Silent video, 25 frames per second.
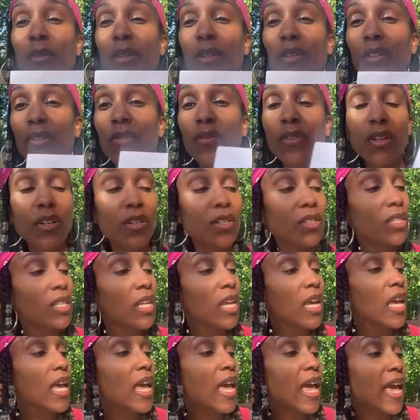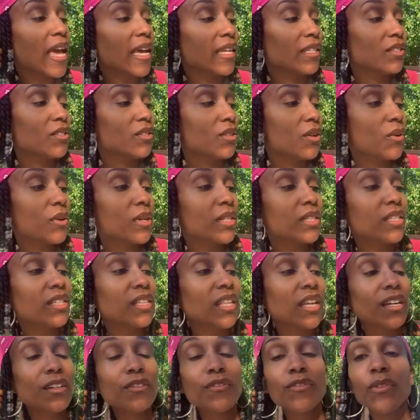learn a verse. And so it's
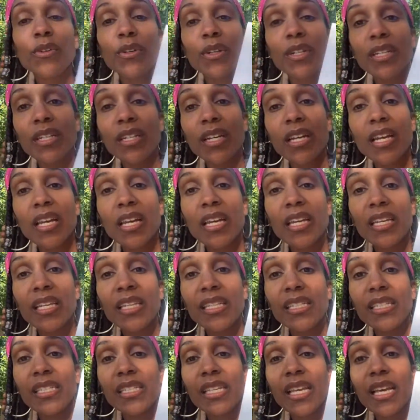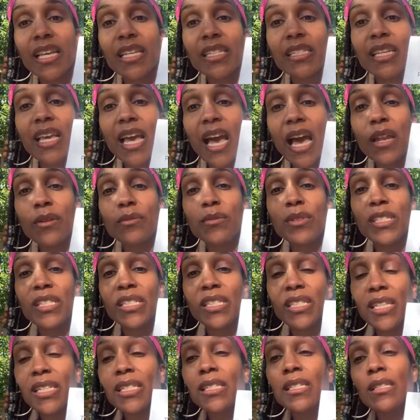therefore, he says, God
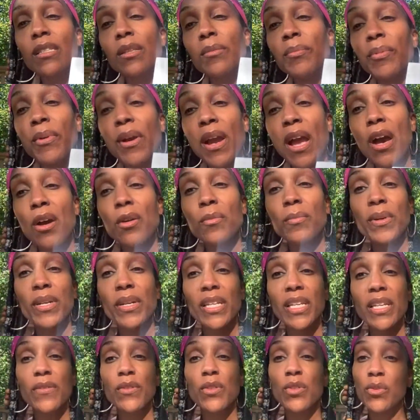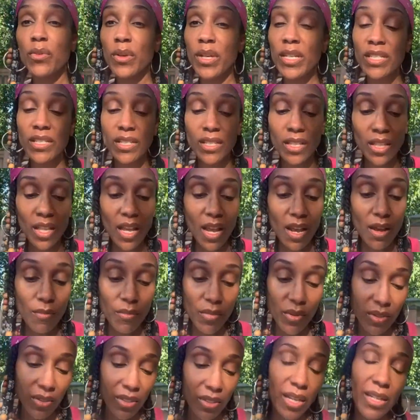resists the proud but gives grace to the
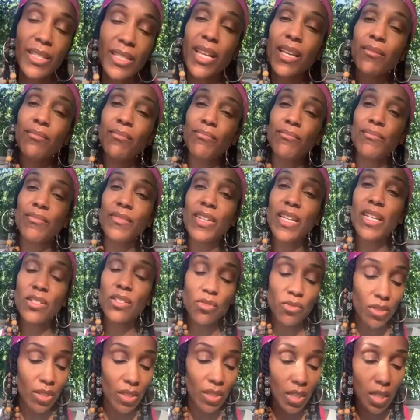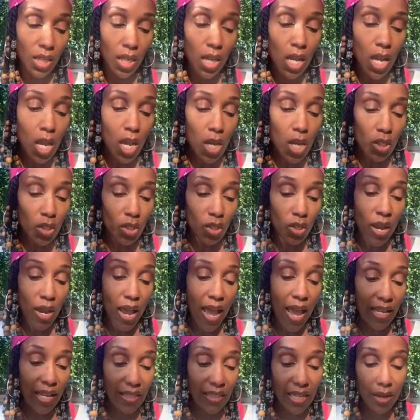humble. So I was like, interesting. So
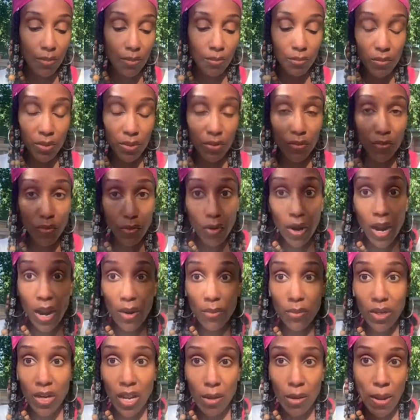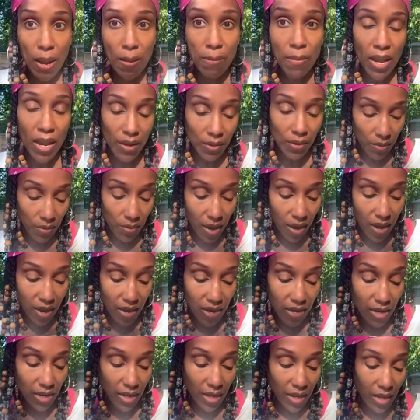before I went on my bike ride,
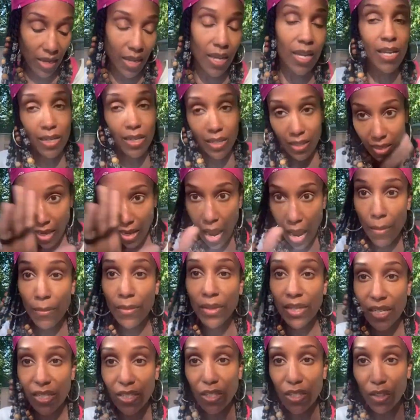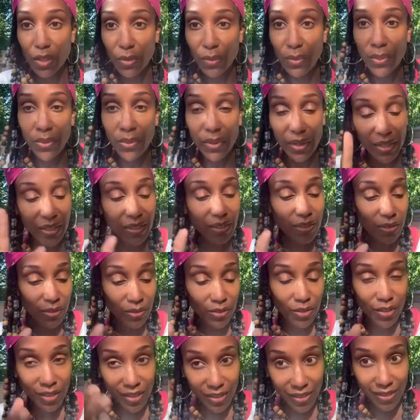and I'm going to get to the point, so
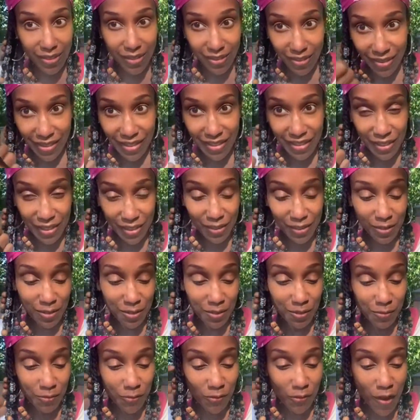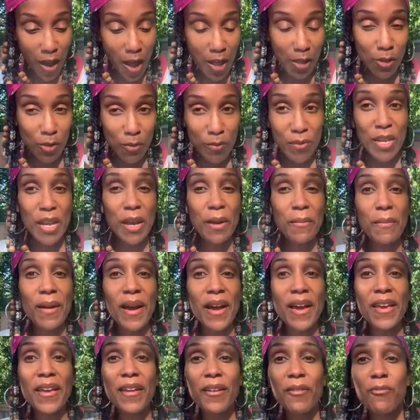just follow me on
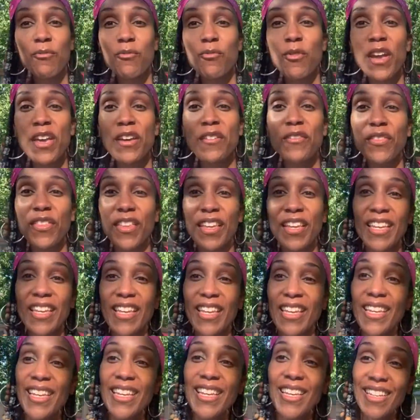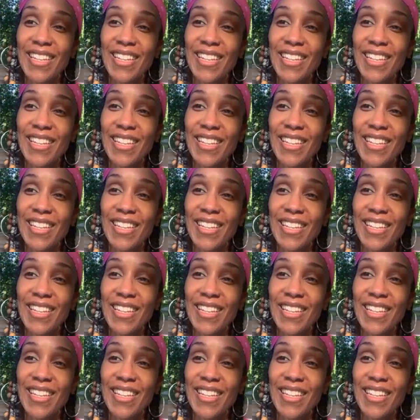my way of thinking.